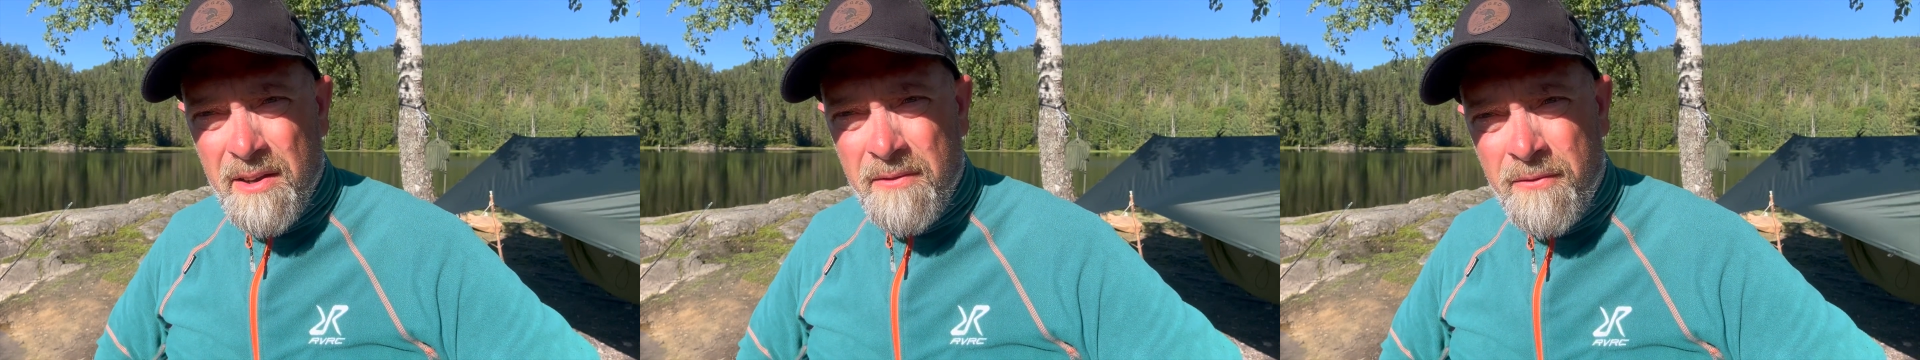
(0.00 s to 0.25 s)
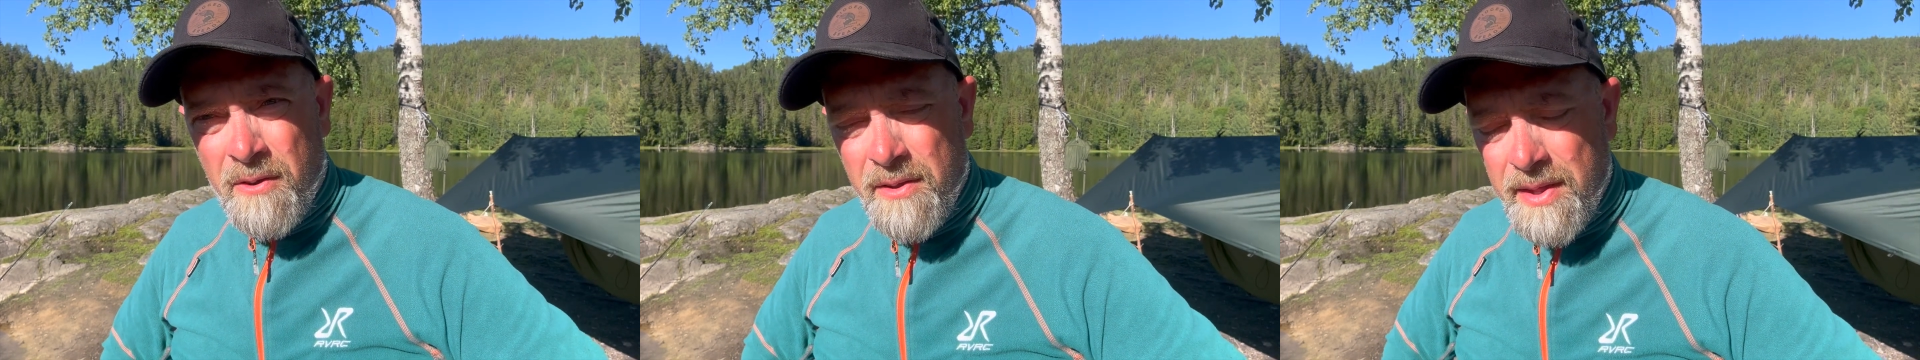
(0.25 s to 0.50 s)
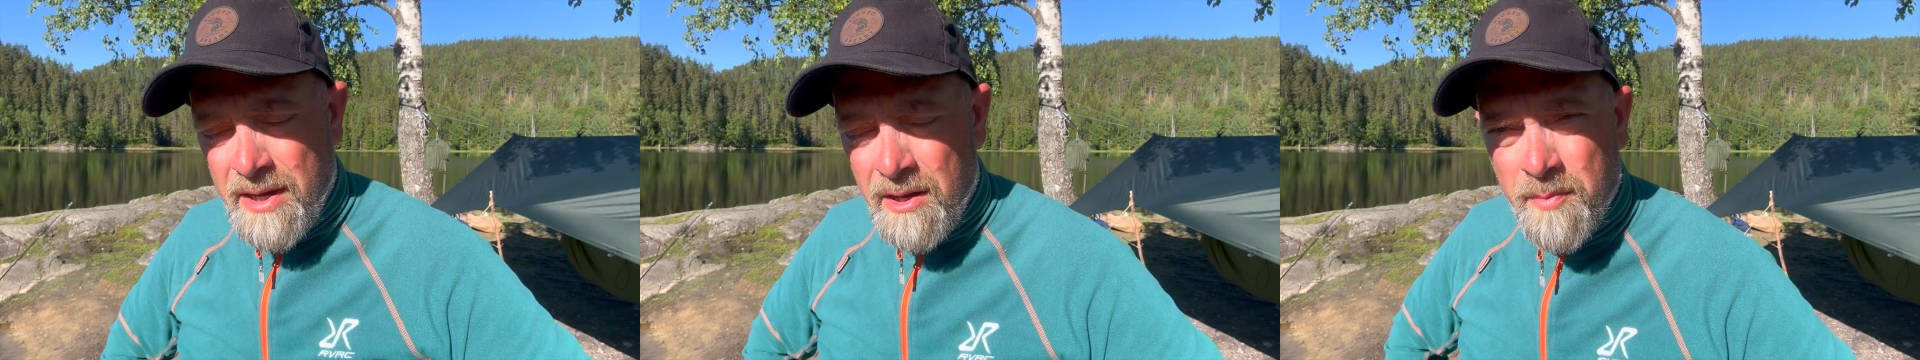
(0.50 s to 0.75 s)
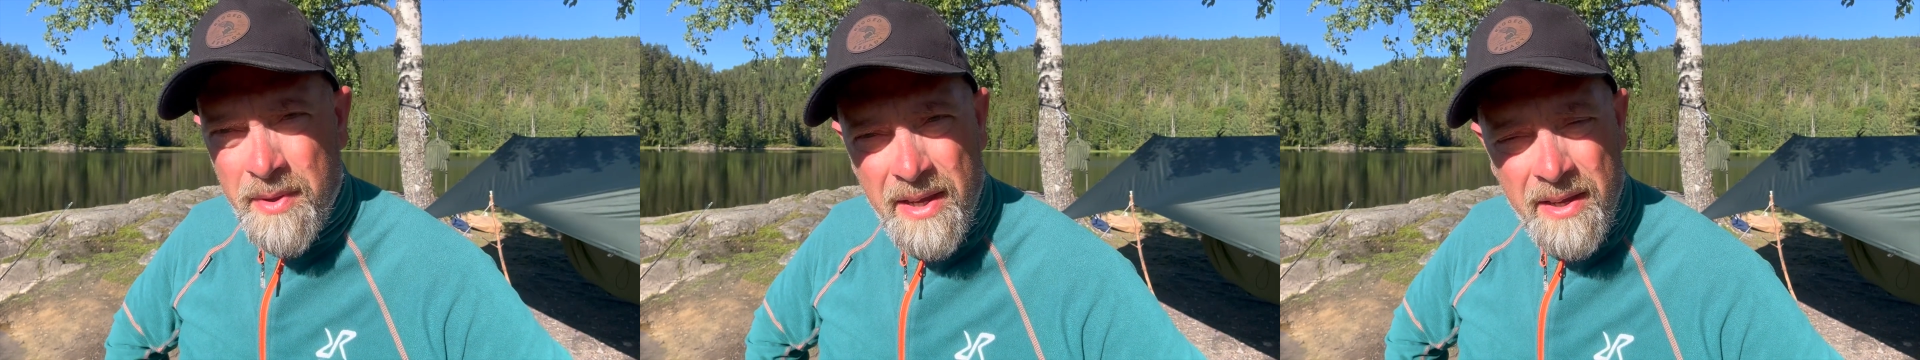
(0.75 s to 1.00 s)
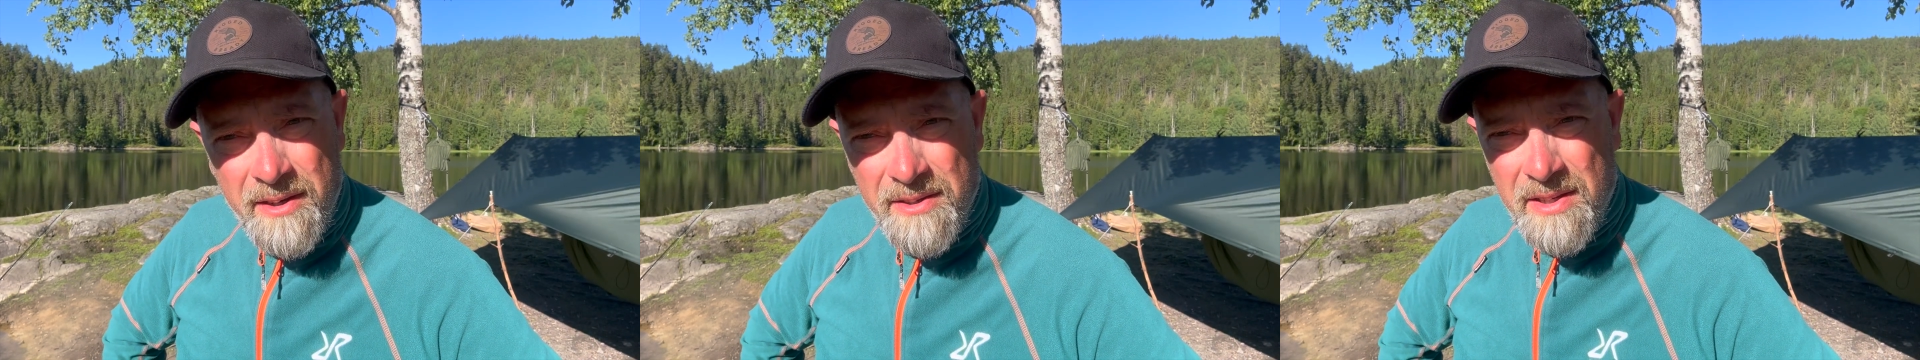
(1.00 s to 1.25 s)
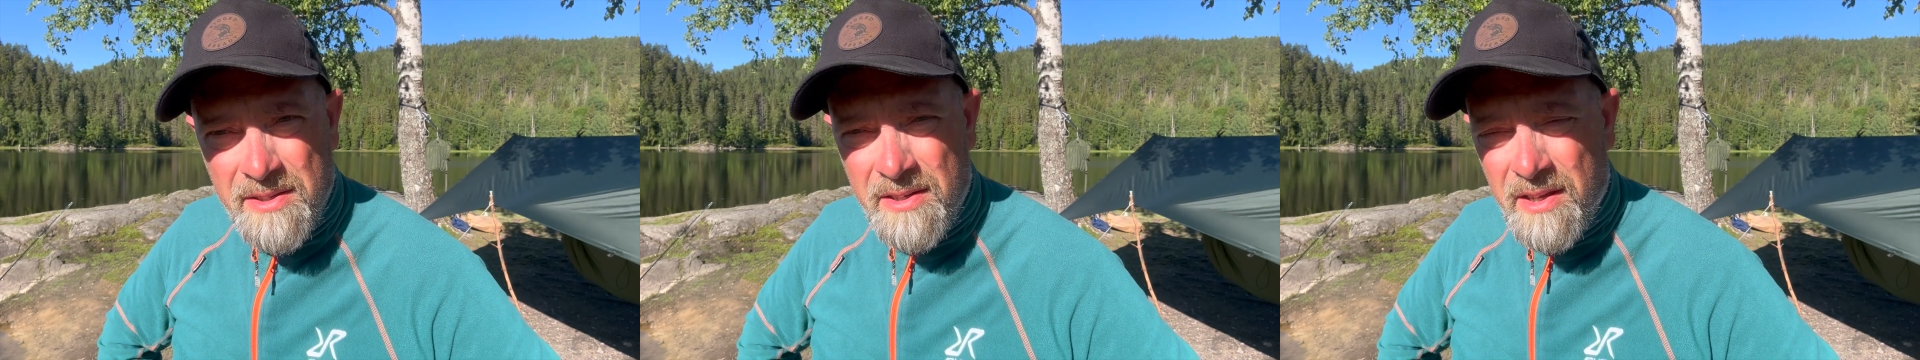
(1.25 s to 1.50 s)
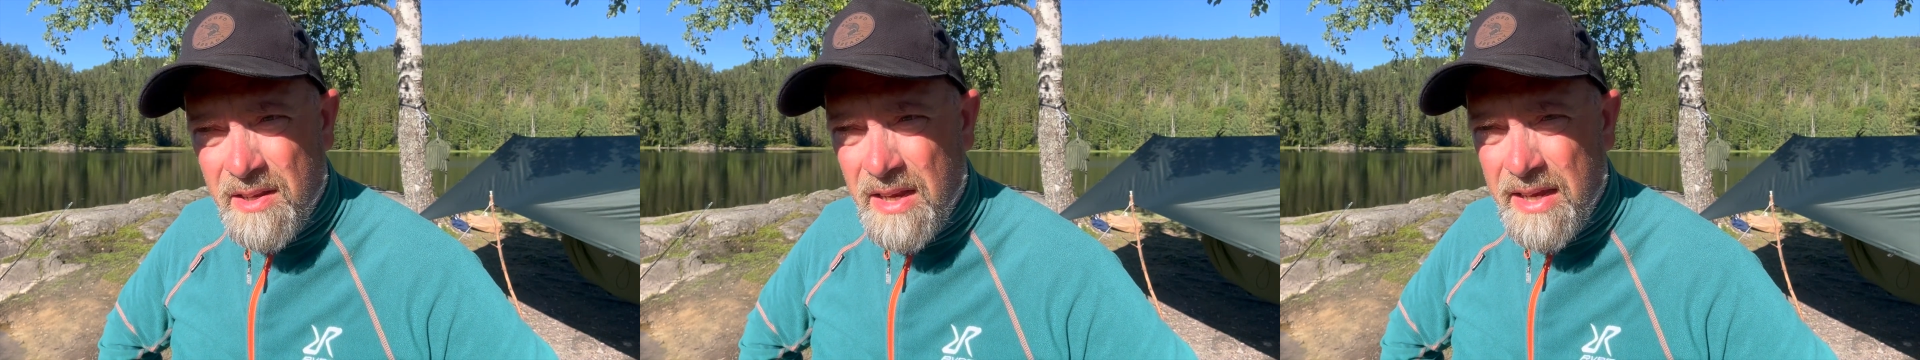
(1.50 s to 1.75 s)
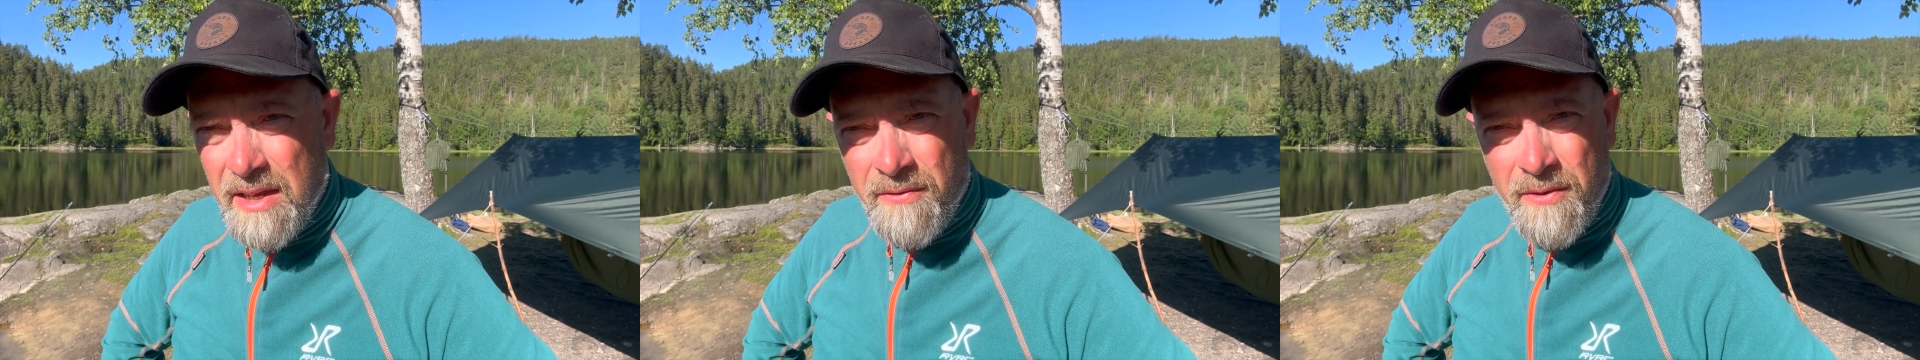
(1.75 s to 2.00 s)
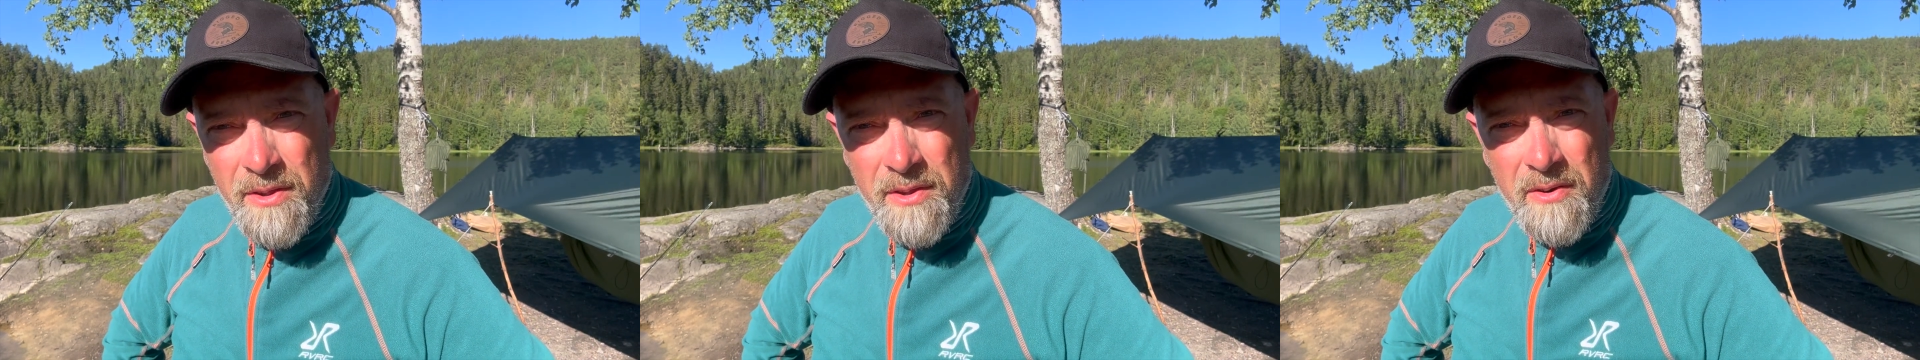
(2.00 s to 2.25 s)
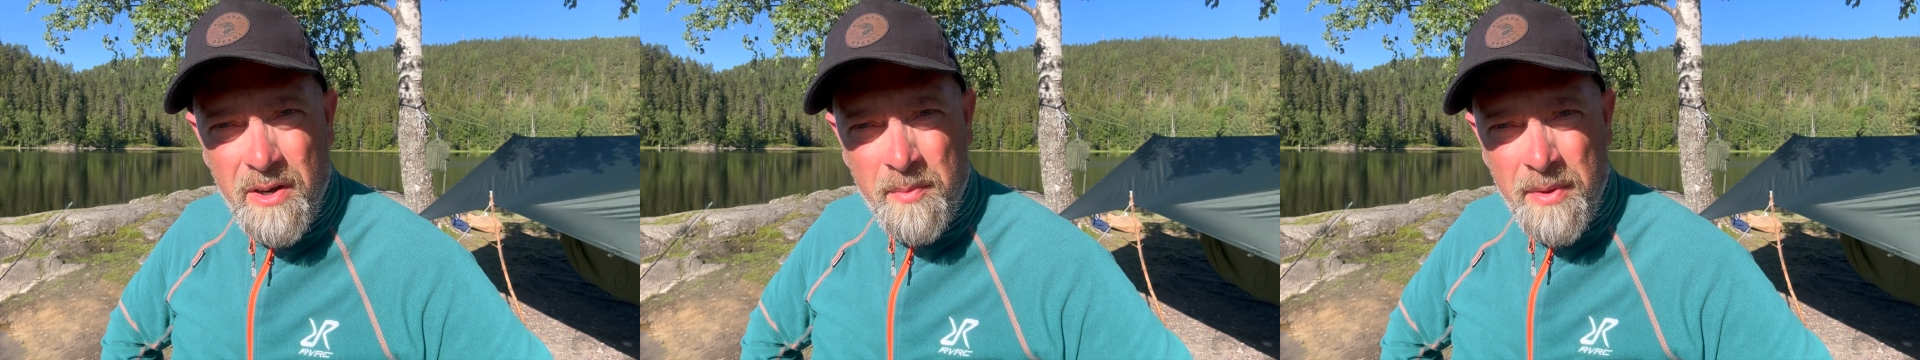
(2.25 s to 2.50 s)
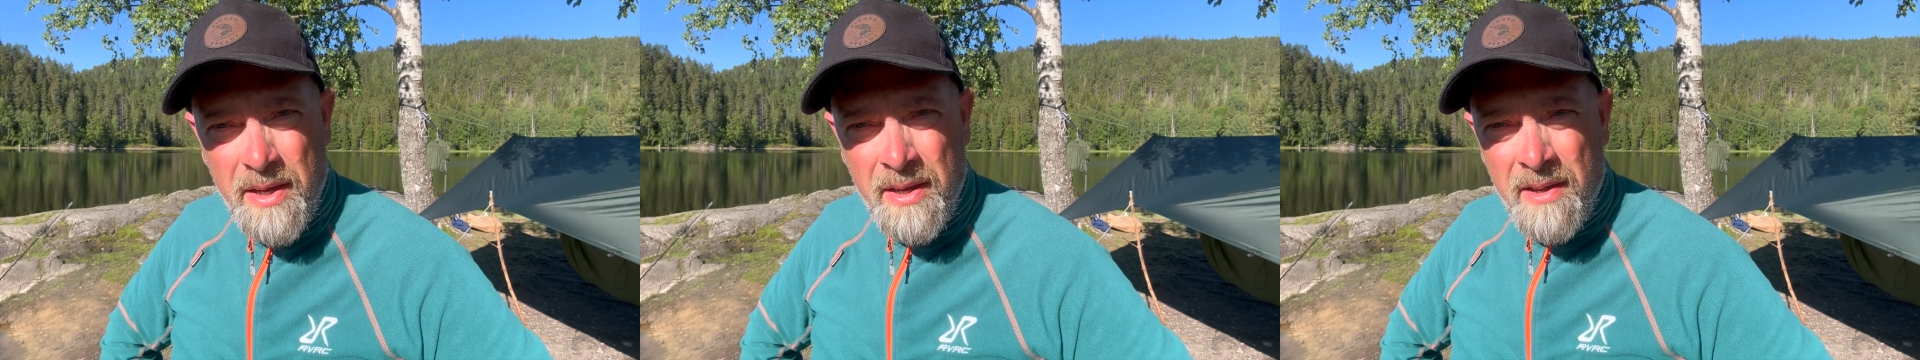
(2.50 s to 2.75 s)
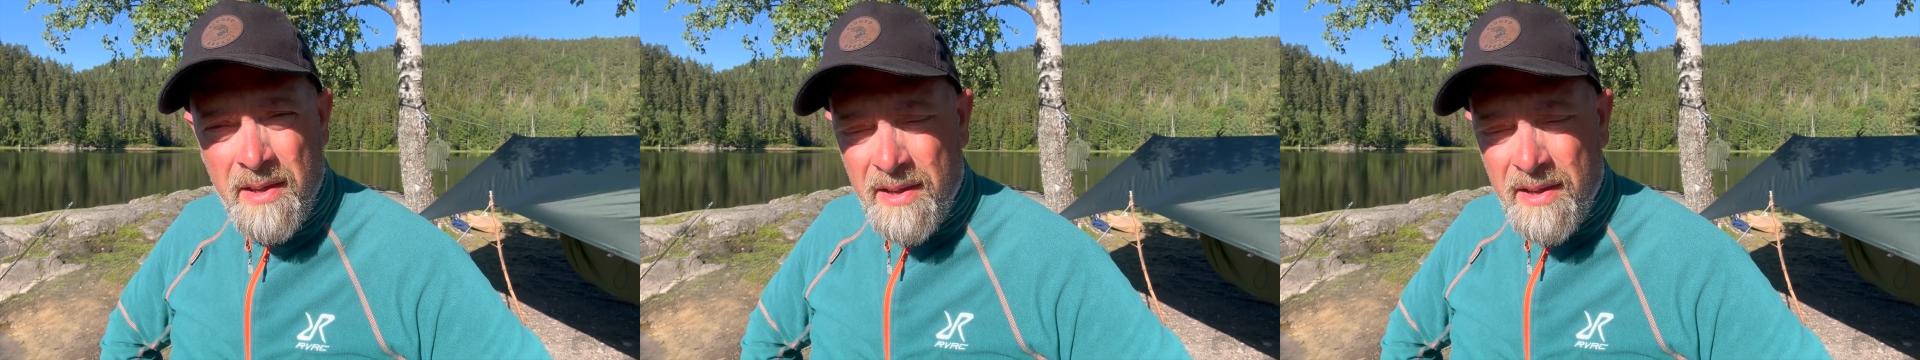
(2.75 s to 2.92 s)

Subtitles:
Follow that up there, because there's another lake further up there.